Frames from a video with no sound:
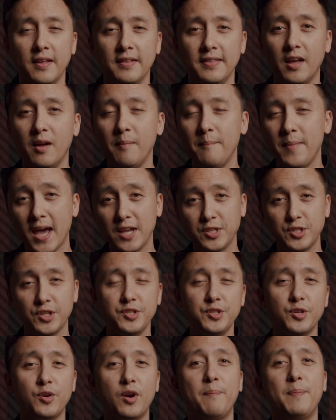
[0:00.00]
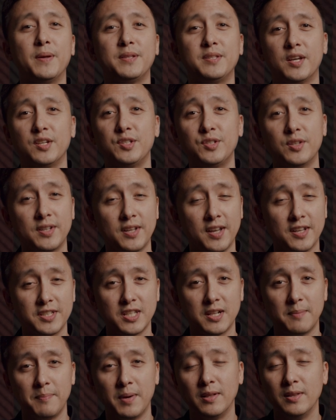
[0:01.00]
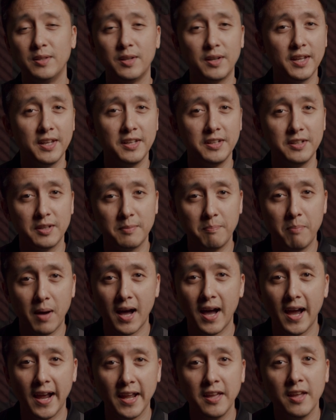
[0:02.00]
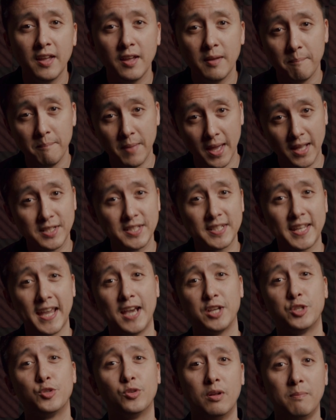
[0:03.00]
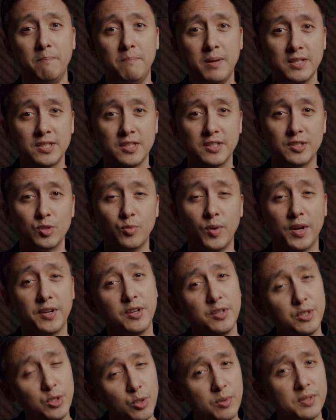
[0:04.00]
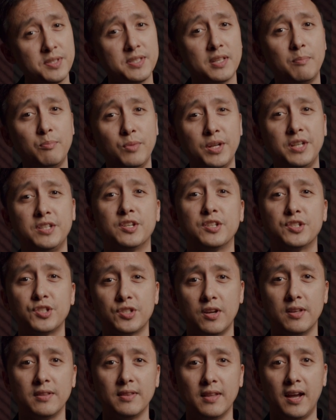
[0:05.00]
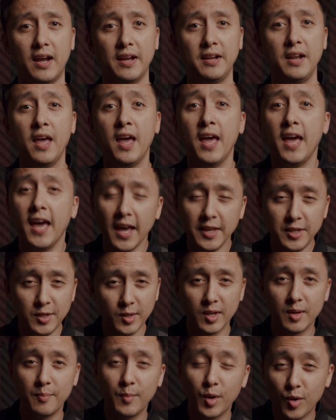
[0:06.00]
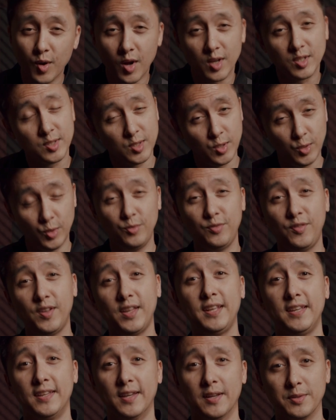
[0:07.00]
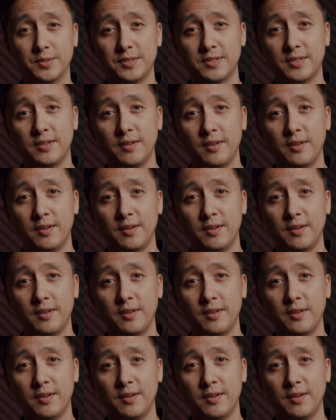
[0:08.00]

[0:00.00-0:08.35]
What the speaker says: Now imagine you're a potential customer looking to buy men's casual business wear. You're doing some research online and you come across two videos.